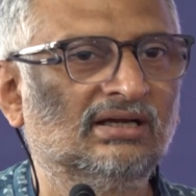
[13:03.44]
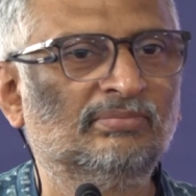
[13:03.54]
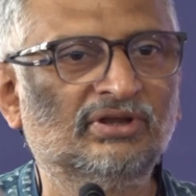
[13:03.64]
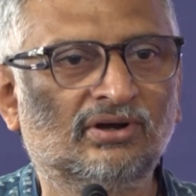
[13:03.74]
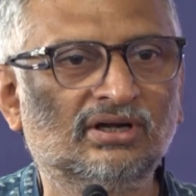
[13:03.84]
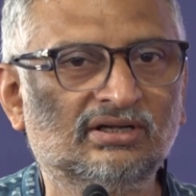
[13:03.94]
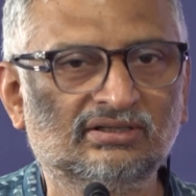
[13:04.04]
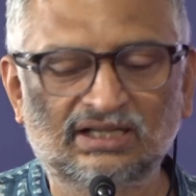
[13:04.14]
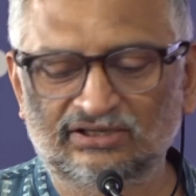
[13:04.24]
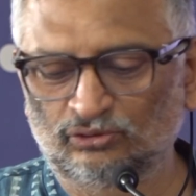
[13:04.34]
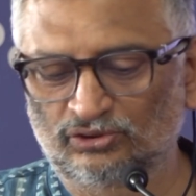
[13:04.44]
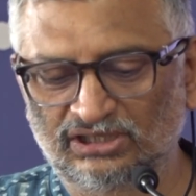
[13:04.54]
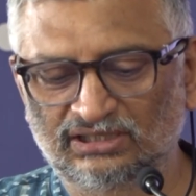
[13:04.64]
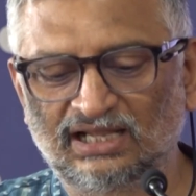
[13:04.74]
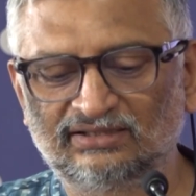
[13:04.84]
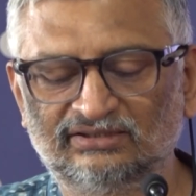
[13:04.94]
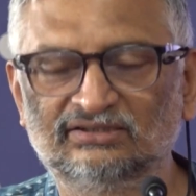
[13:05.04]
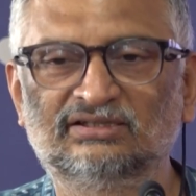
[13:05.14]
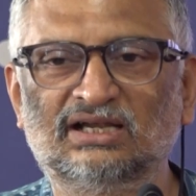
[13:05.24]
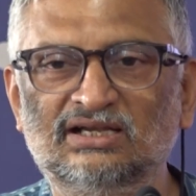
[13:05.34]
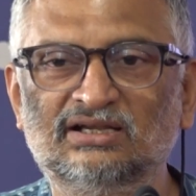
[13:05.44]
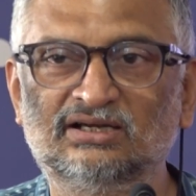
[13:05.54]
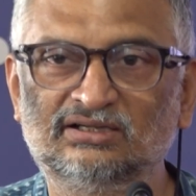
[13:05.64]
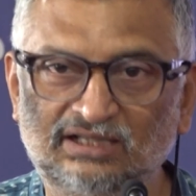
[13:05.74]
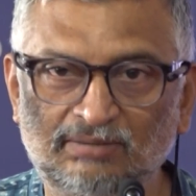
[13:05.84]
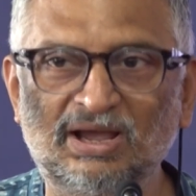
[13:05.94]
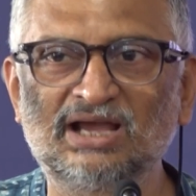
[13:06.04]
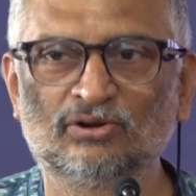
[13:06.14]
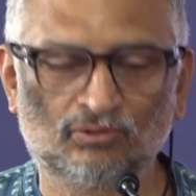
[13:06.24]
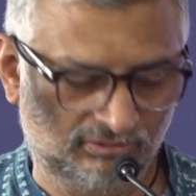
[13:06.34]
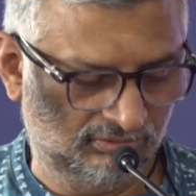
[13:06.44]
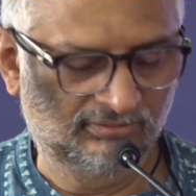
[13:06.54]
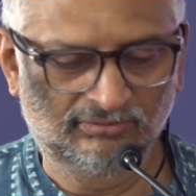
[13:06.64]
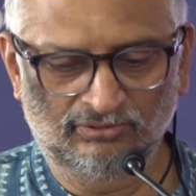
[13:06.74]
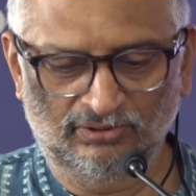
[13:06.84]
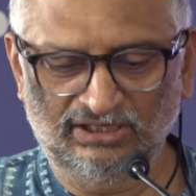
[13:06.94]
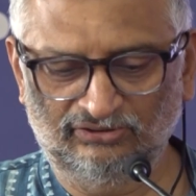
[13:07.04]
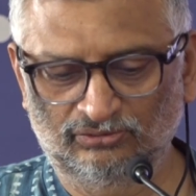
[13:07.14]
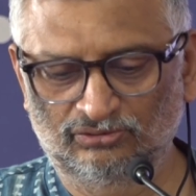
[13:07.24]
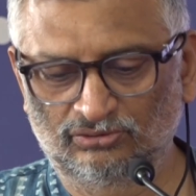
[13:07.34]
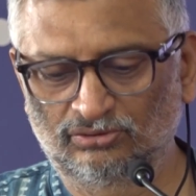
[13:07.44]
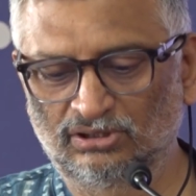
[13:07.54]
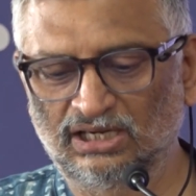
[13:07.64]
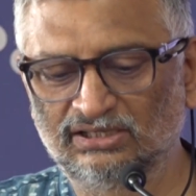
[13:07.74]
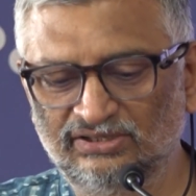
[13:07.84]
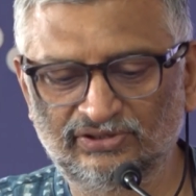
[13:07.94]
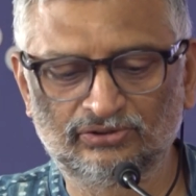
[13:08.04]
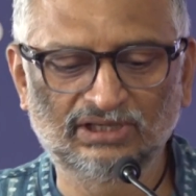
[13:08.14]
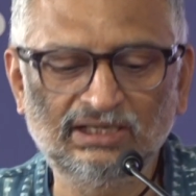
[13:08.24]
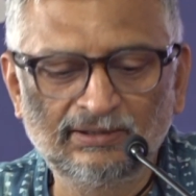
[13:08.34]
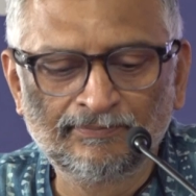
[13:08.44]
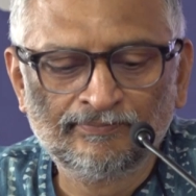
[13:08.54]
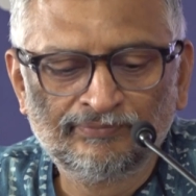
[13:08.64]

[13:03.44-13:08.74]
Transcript: beyond their social classes and their background. Okay, so I leave it to that.